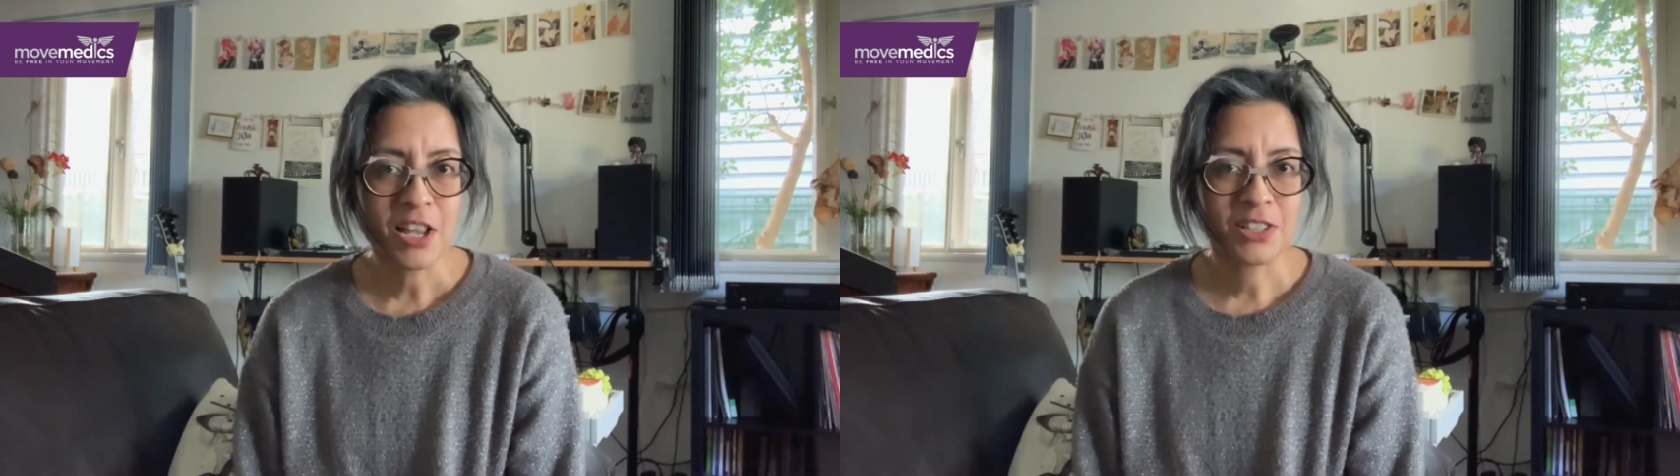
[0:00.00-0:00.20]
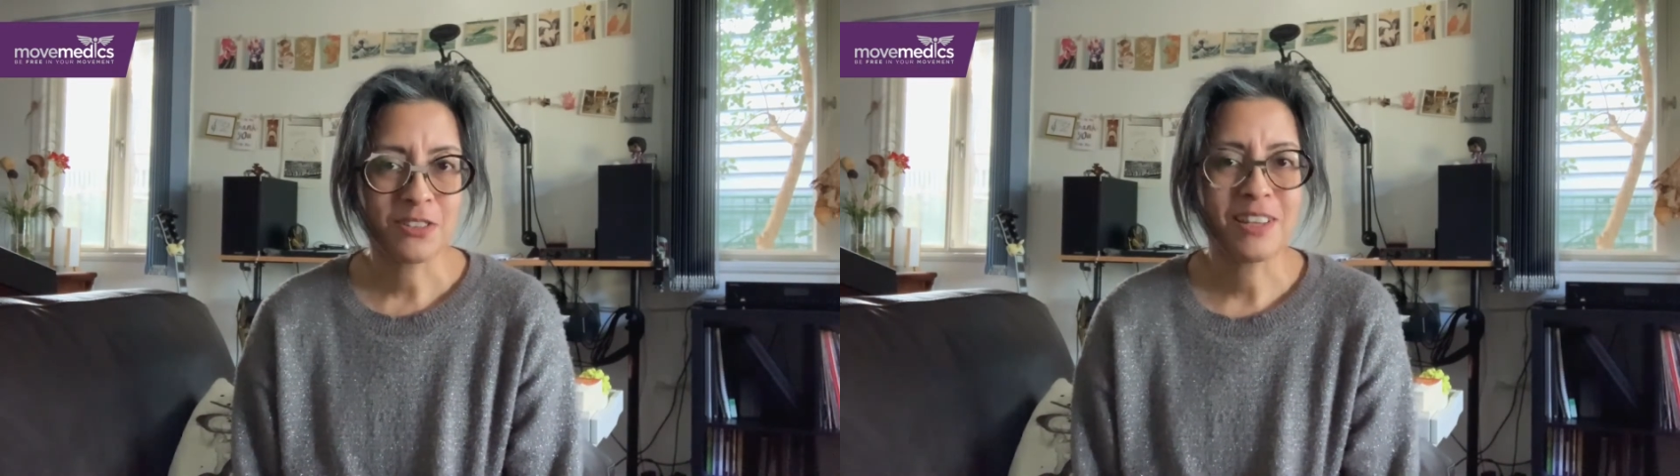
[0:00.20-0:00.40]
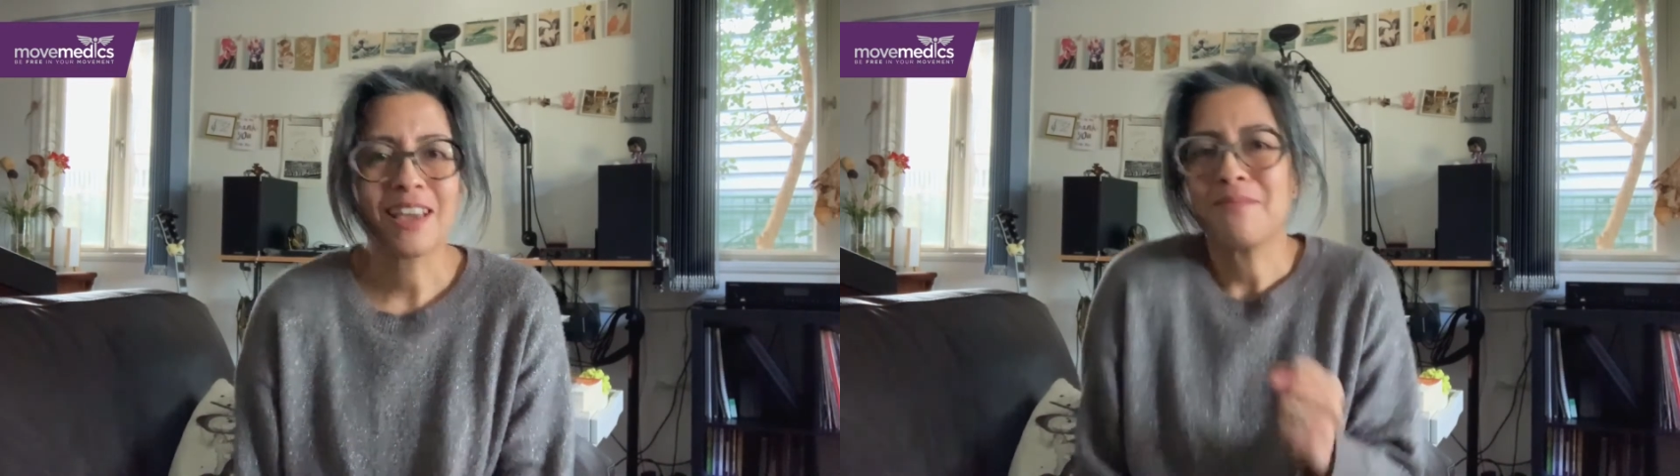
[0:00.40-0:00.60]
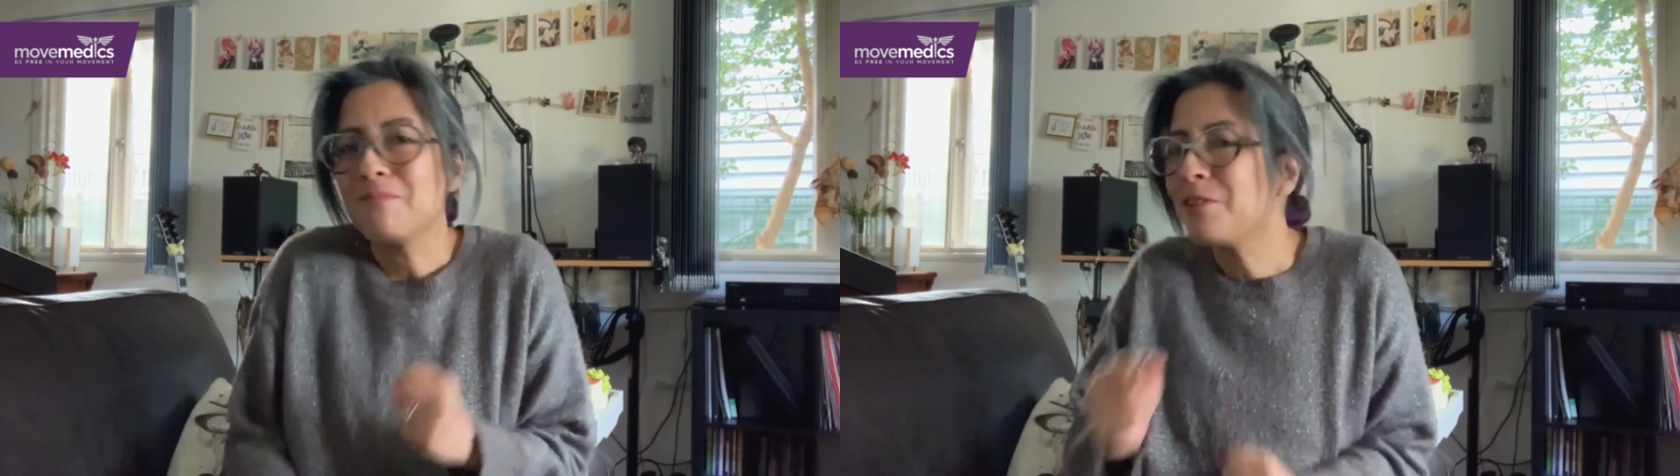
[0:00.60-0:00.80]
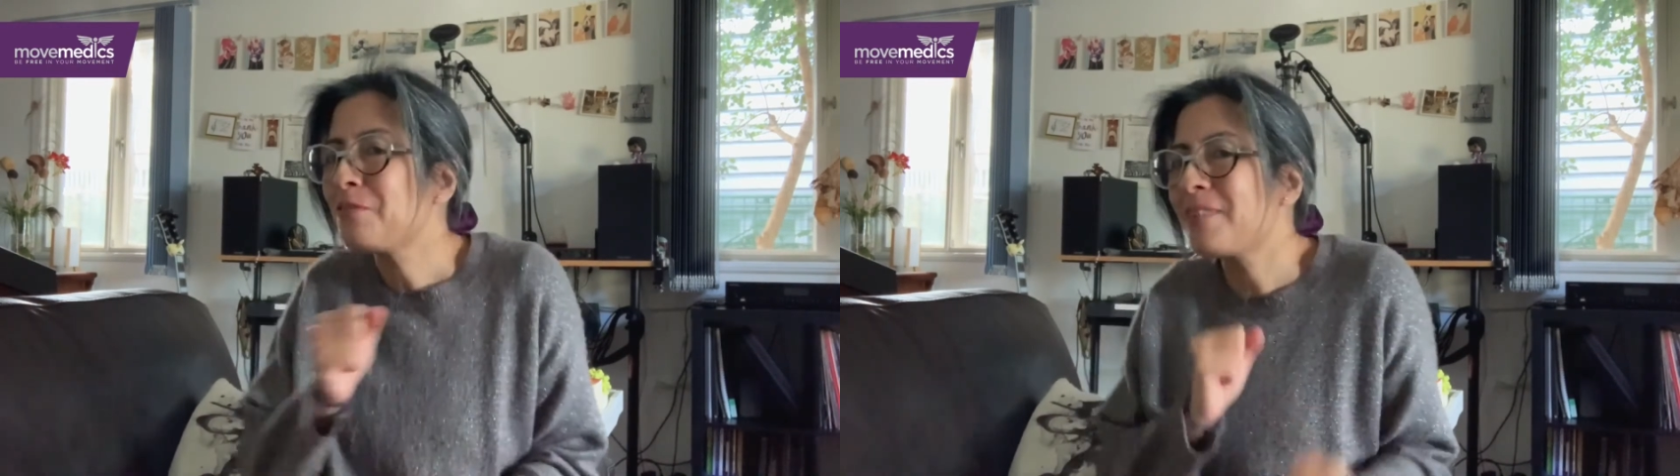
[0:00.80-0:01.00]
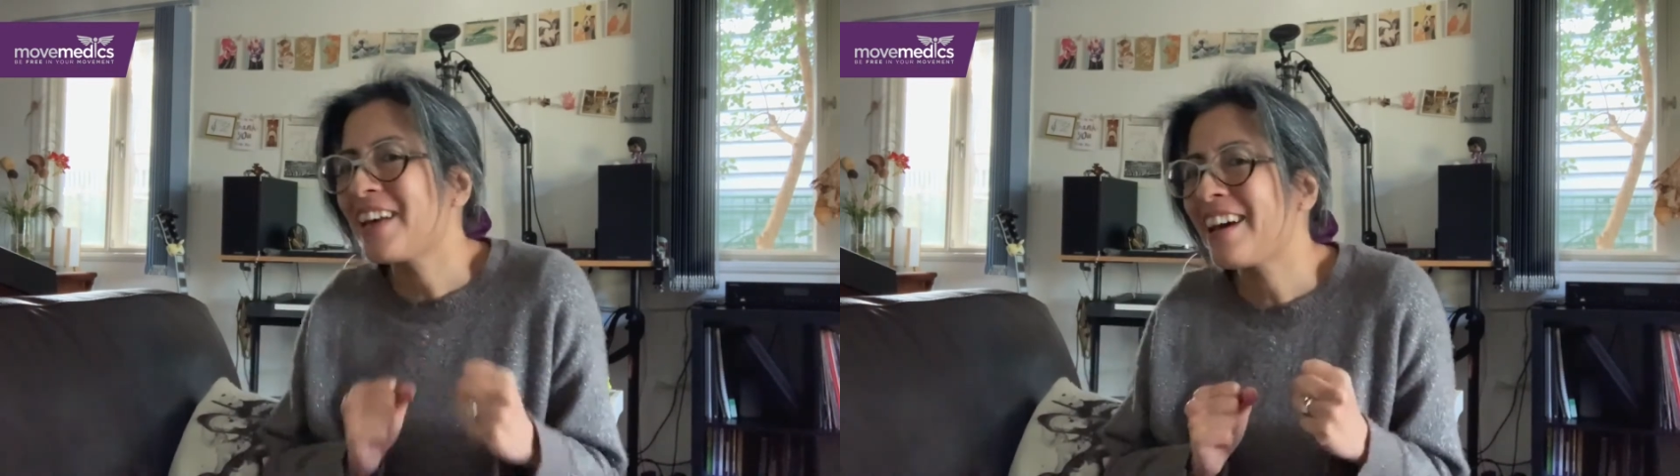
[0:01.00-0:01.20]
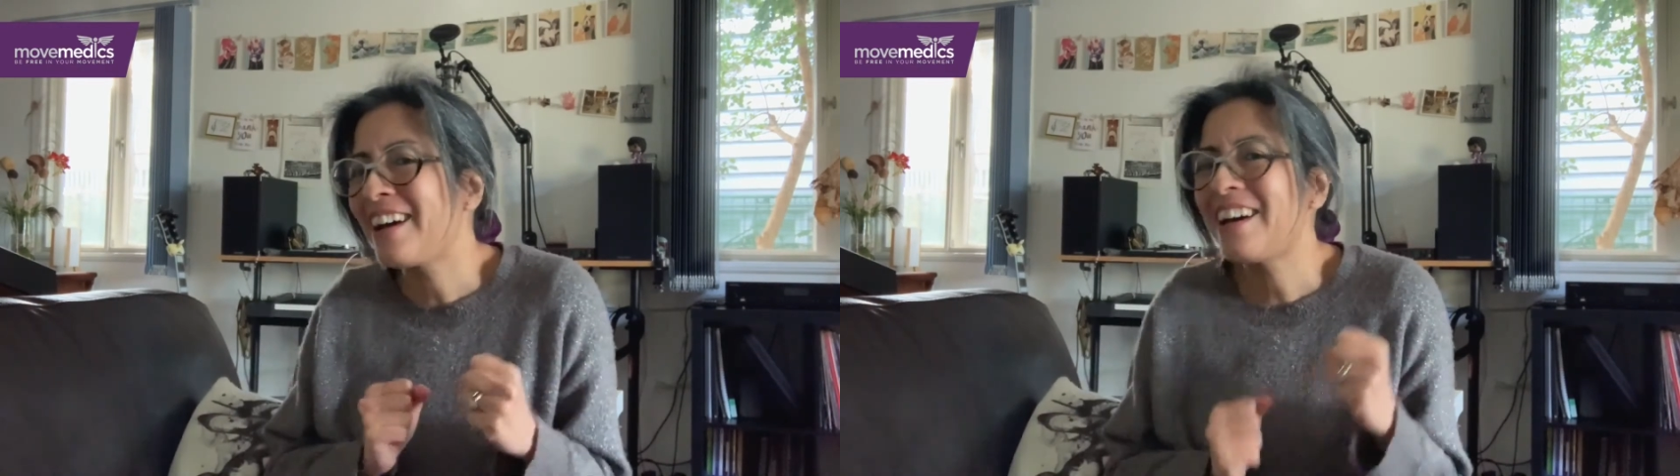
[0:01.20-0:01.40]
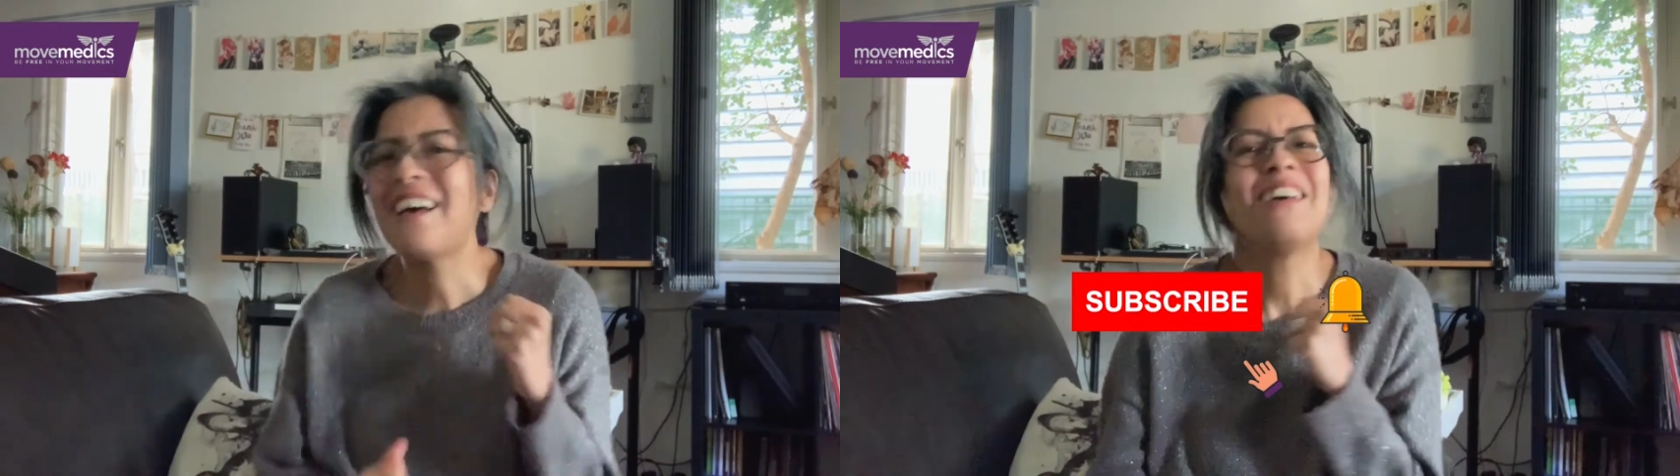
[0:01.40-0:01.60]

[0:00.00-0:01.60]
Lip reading: so you can move better,